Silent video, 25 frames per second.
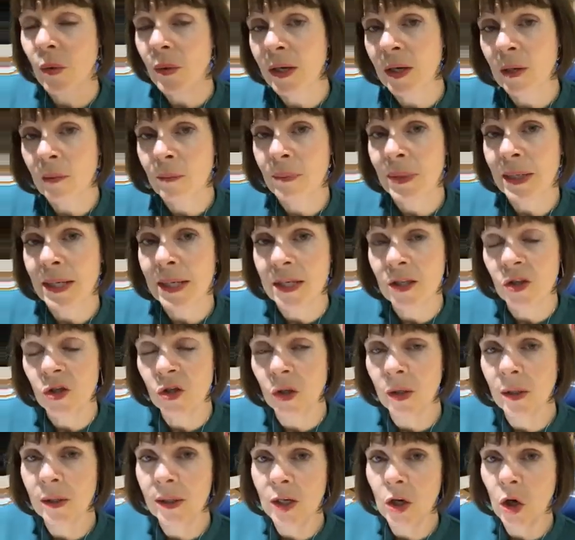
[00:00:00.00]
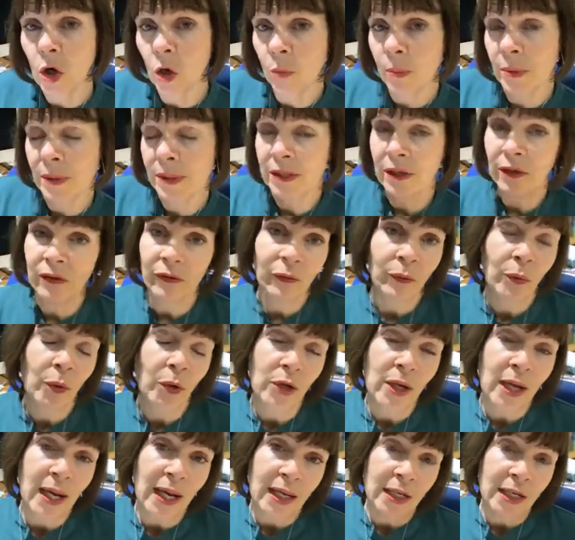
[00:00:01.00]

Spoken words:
it can be doing the opposite of what you're